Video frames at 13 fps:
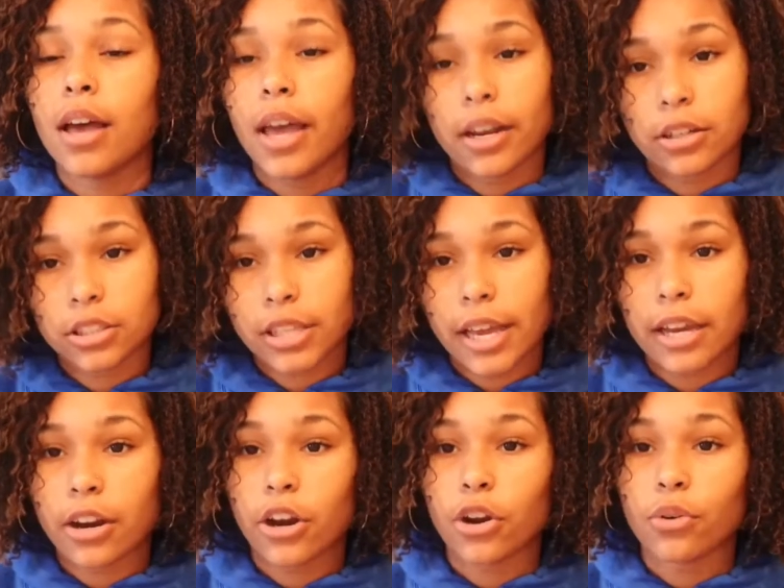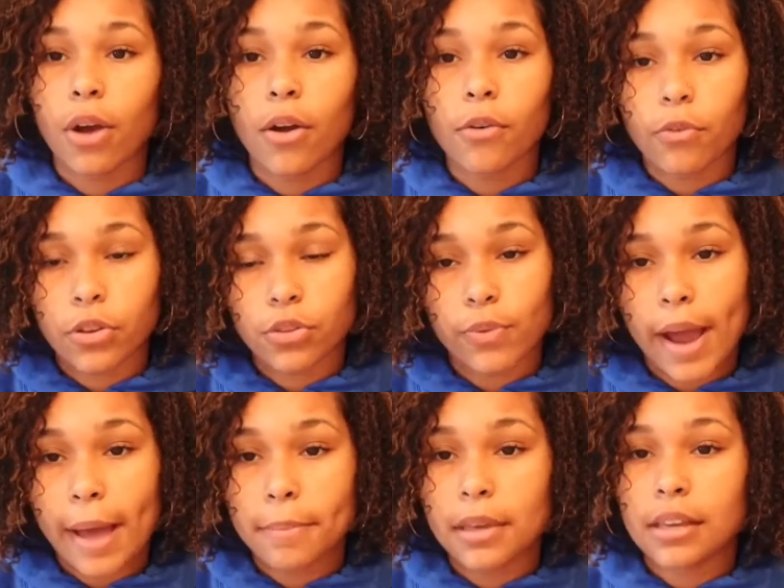entertainer with
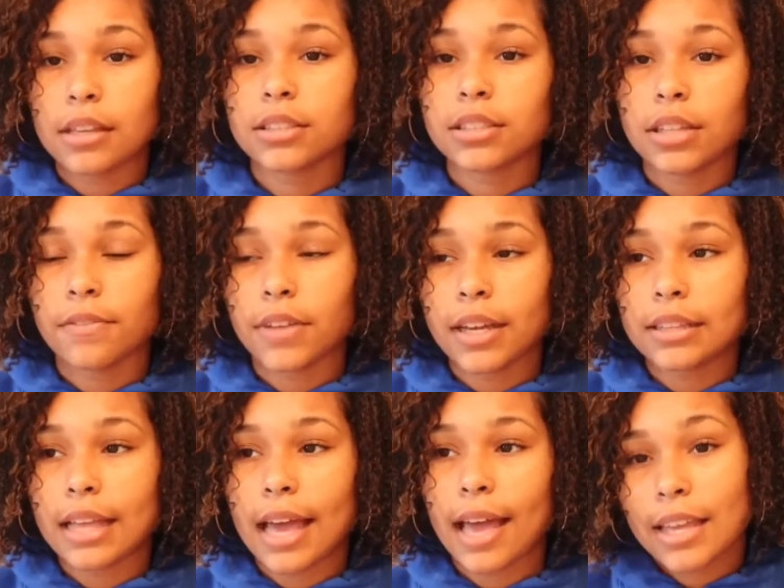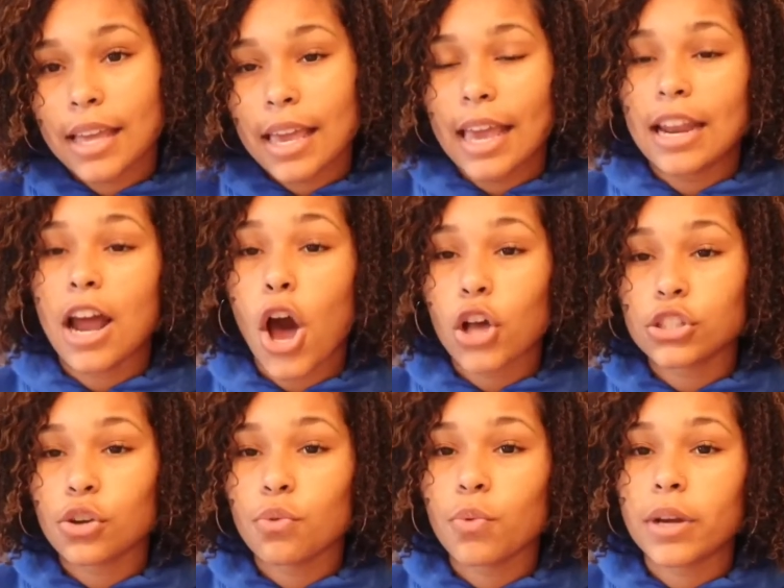rapping and stuff like that. And I
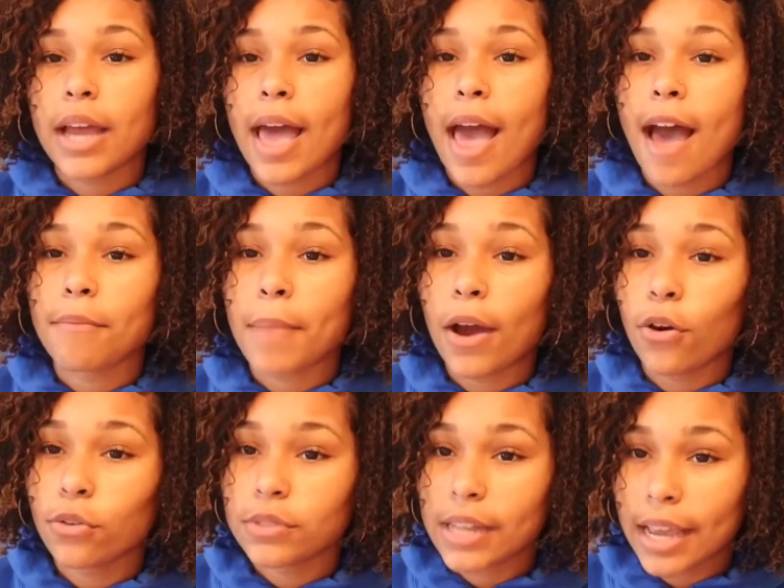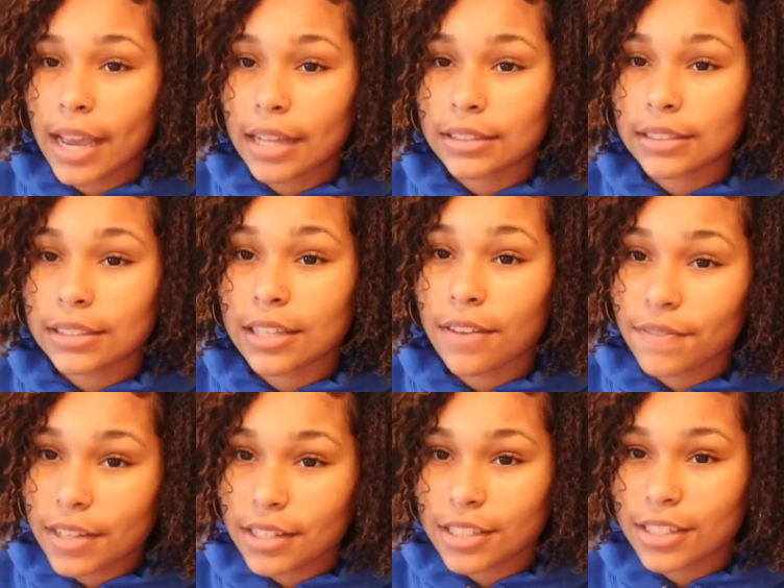also want to have my own dance
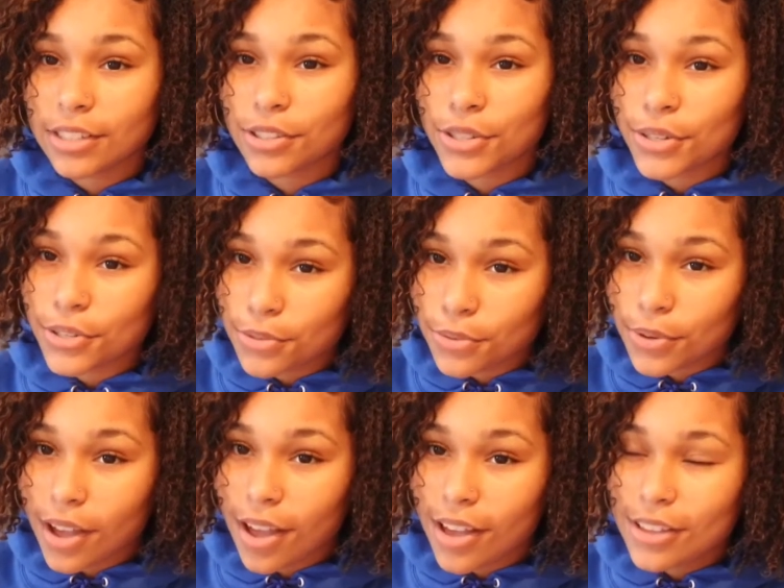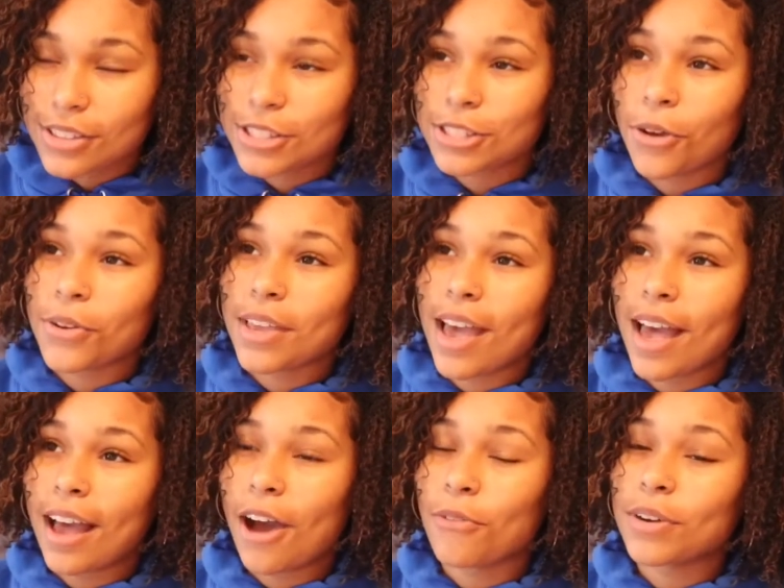convention too. So
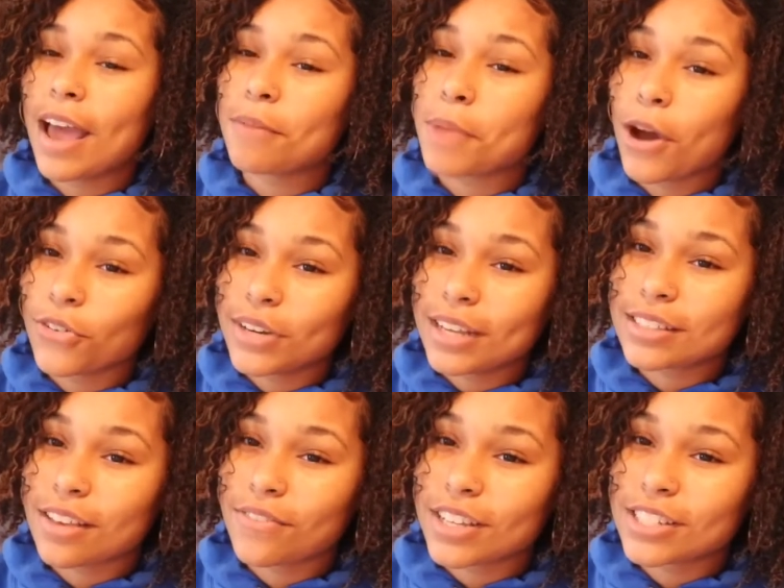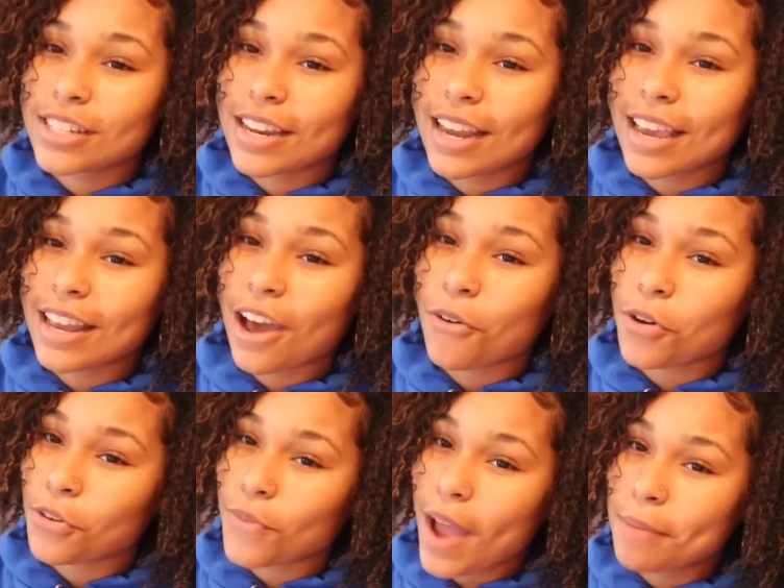yeah, I want to have my own dance convention, and I
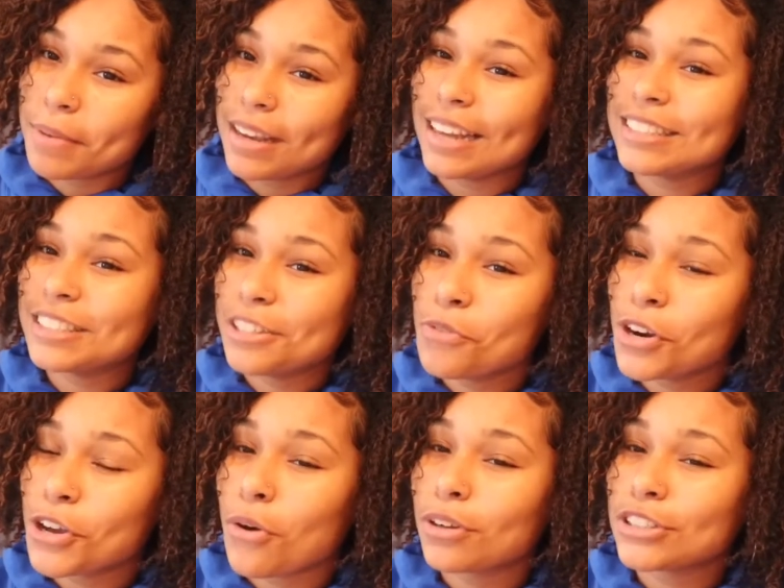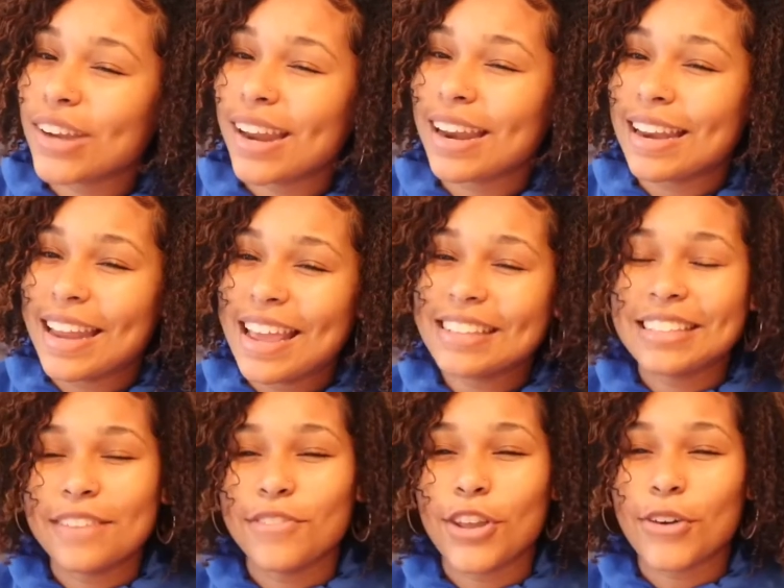want to rap. And I still want to go and train and
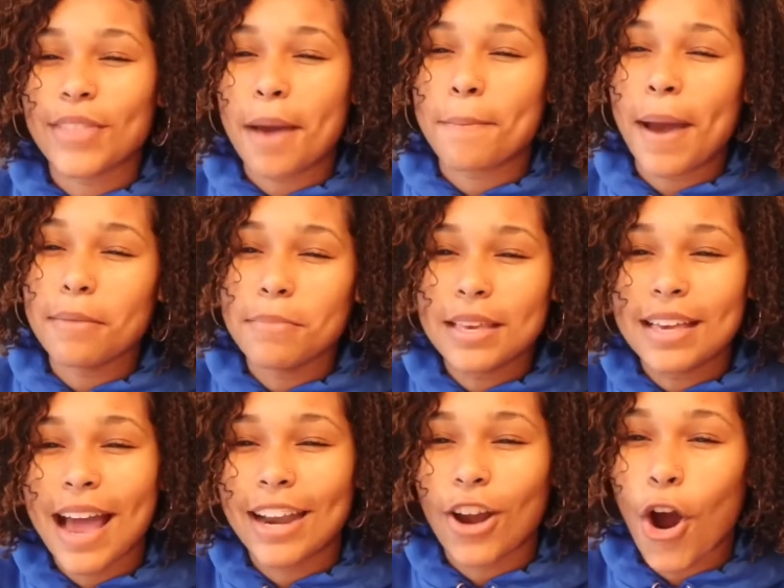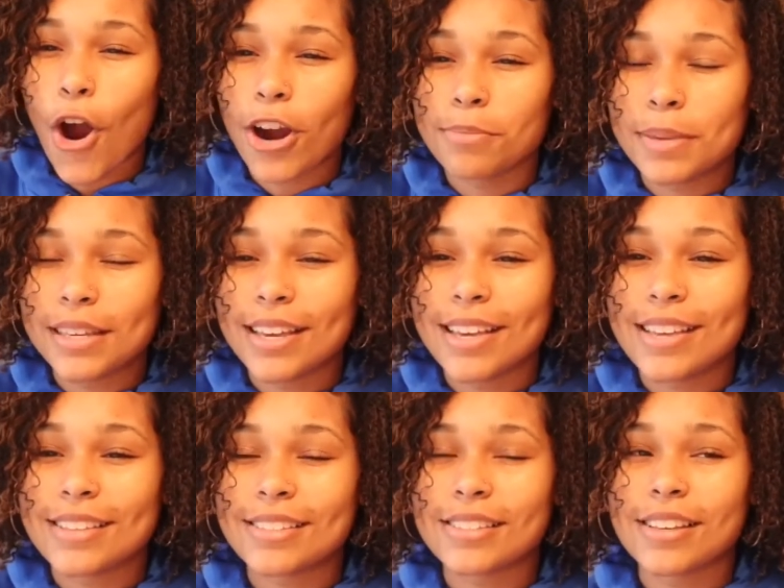dance, even though that might be kind of hard,
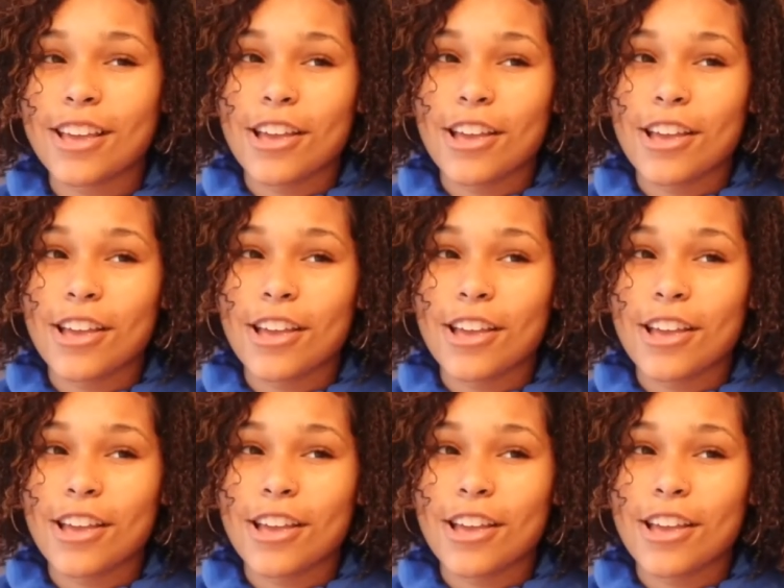because